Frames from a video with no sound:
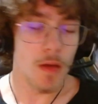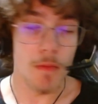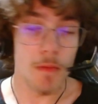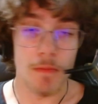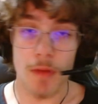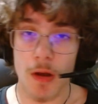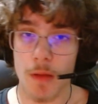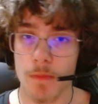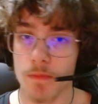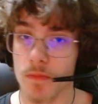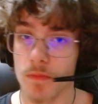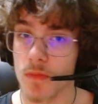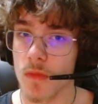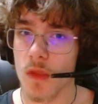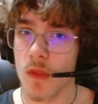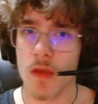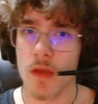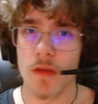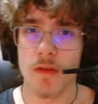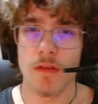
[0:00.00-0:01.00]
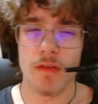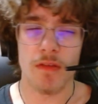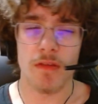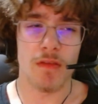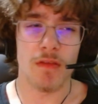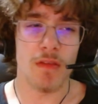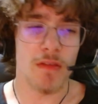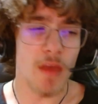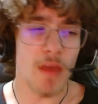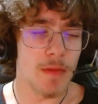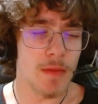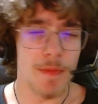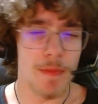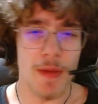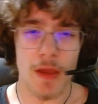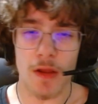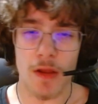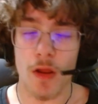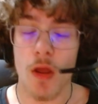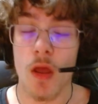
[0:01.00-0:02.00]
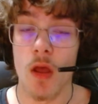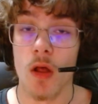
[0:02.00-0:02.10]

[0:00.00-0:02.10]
But send me a ping.